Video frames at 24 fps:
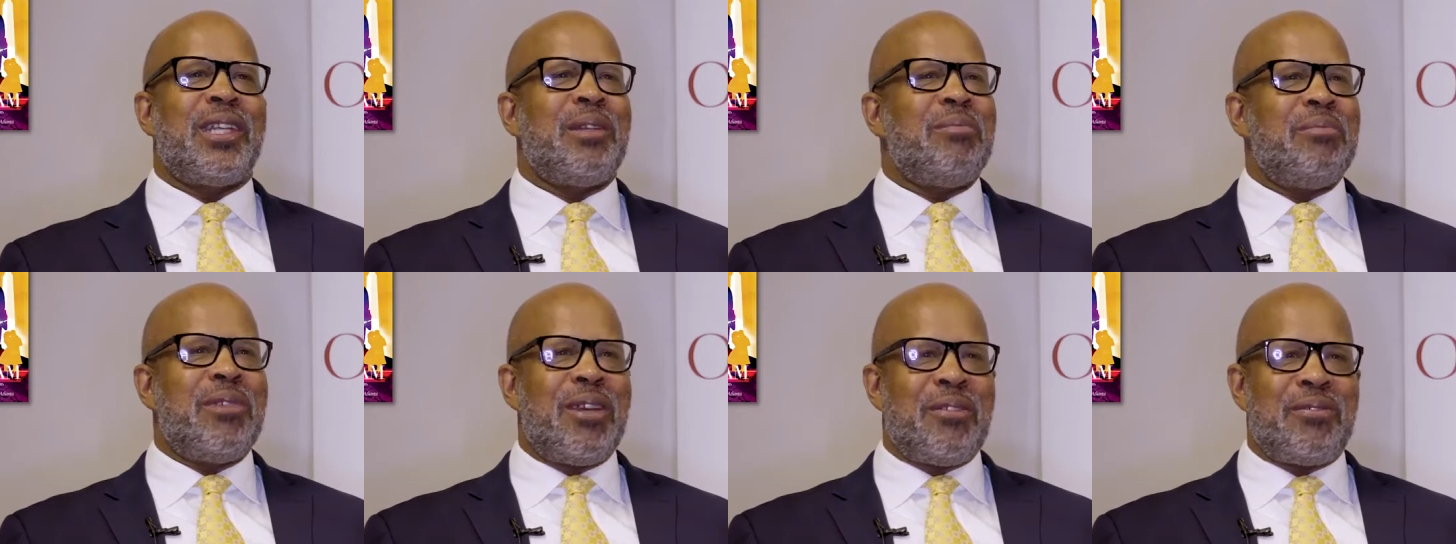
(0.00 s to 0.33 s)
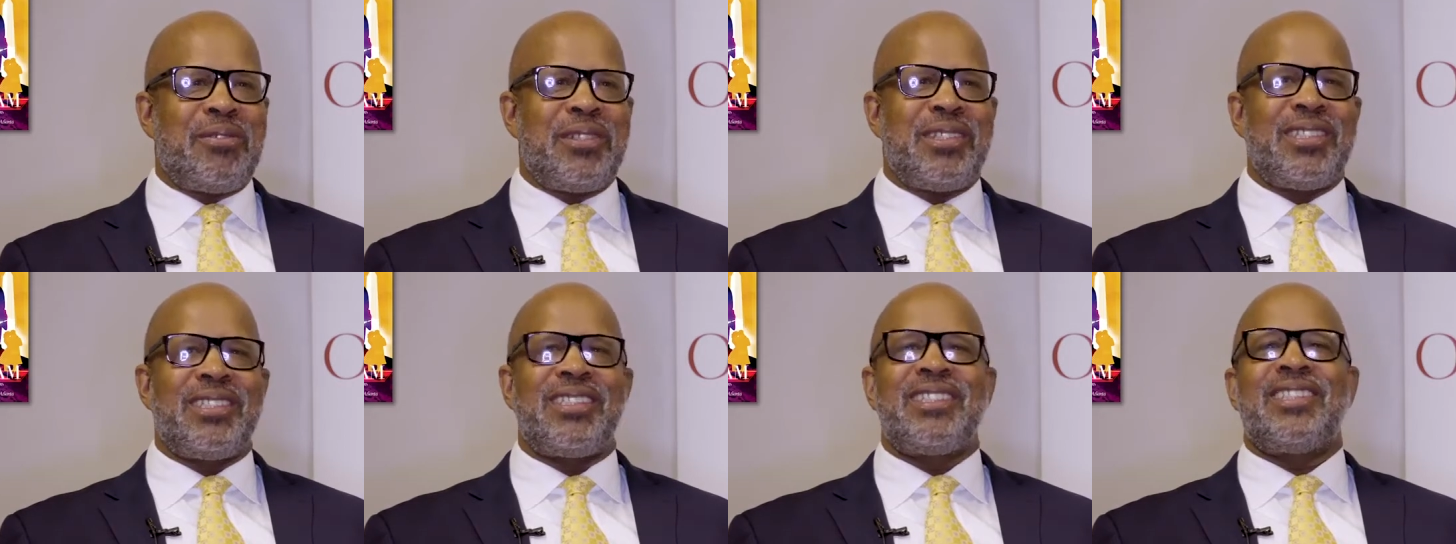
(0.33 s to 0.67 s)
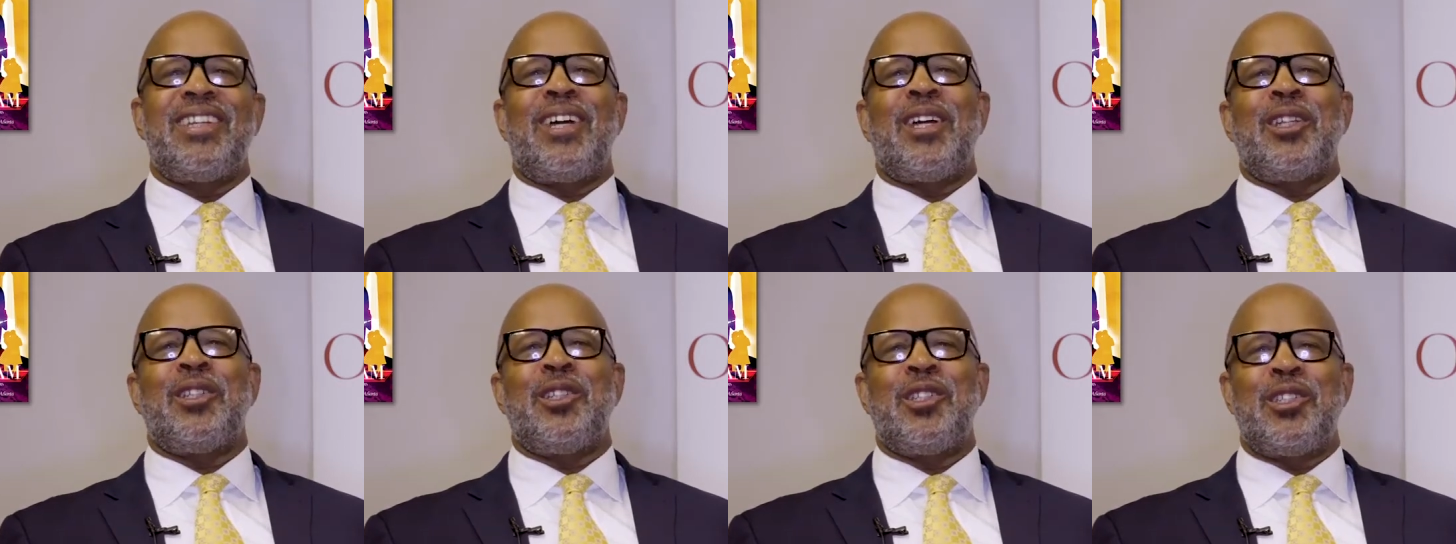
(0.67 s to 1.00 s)
in Memphis
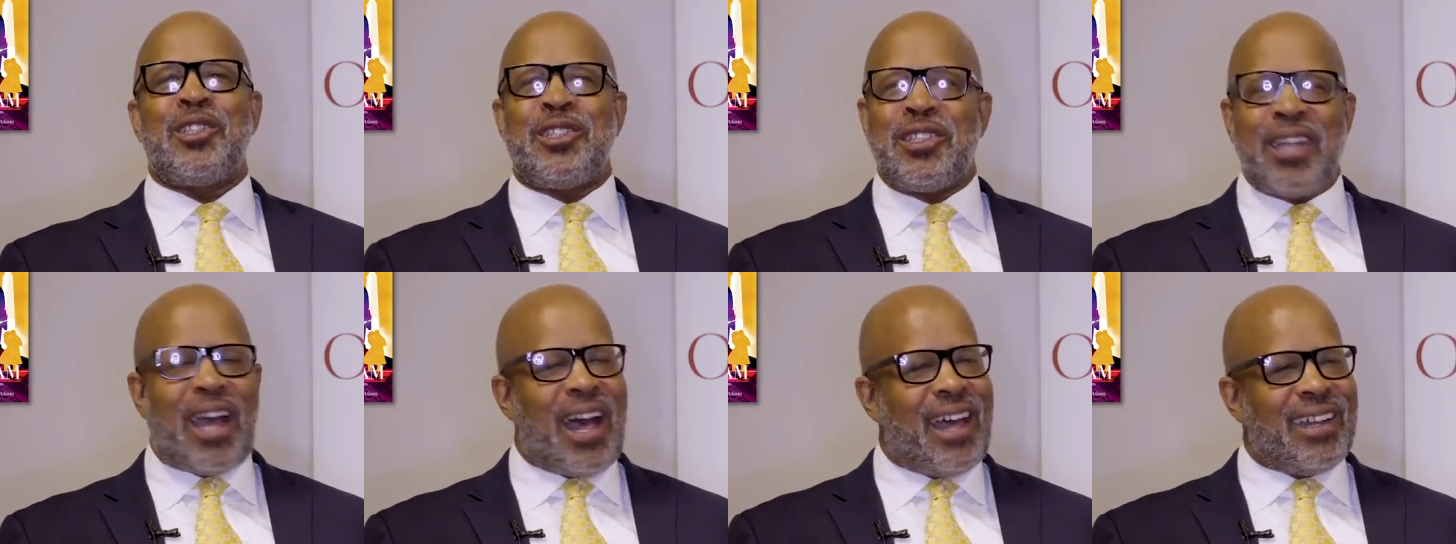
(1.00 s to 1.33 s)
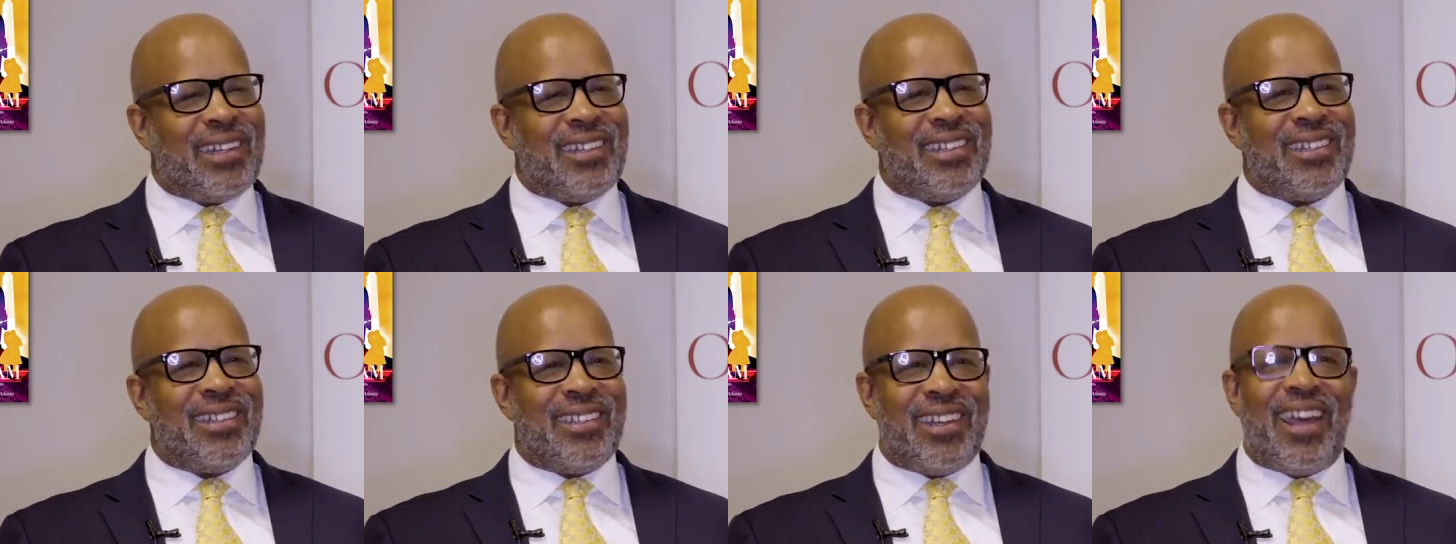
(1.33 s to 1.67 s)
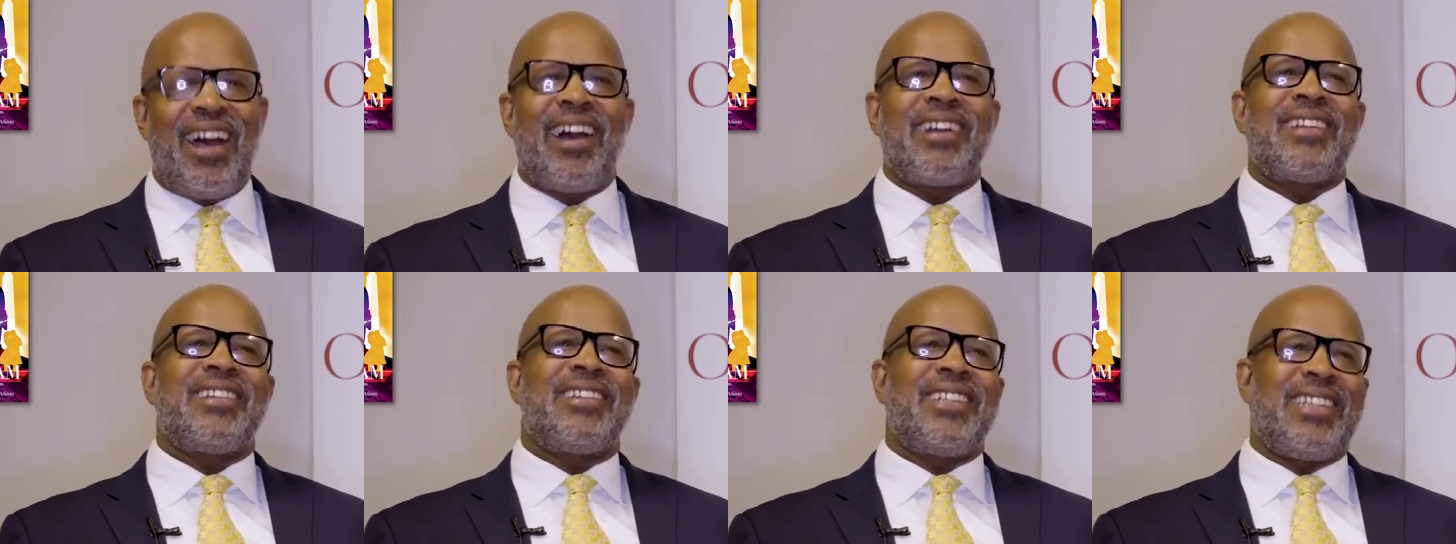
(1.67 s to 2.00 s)
done shot
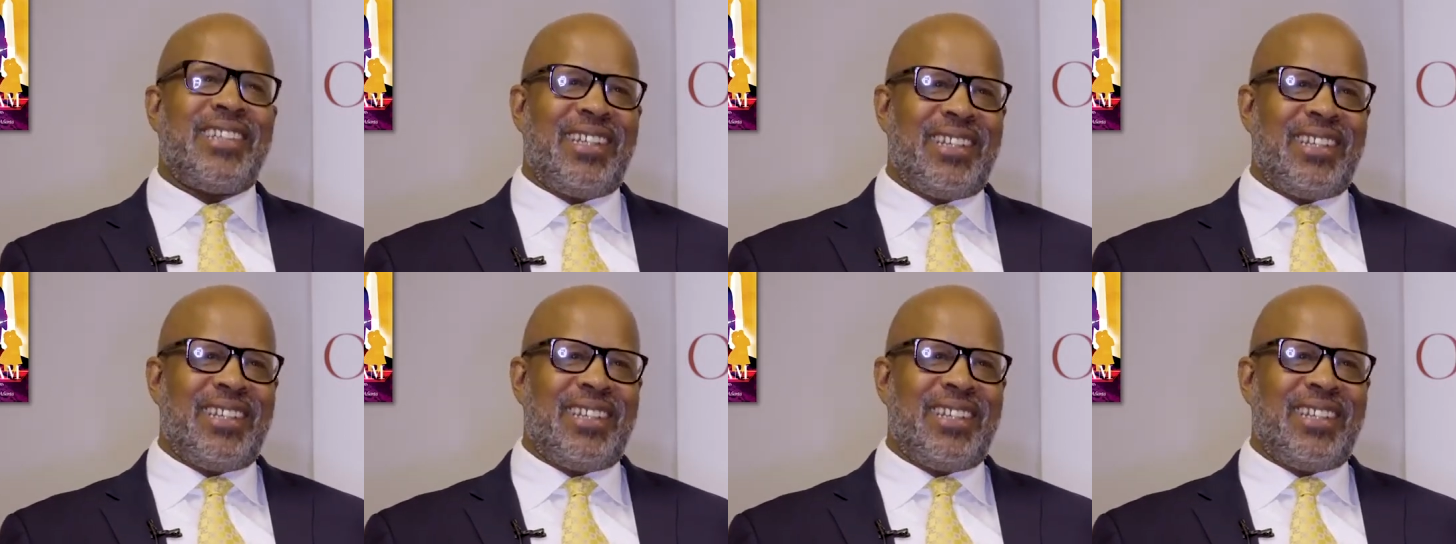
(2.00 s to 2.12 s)
Dr.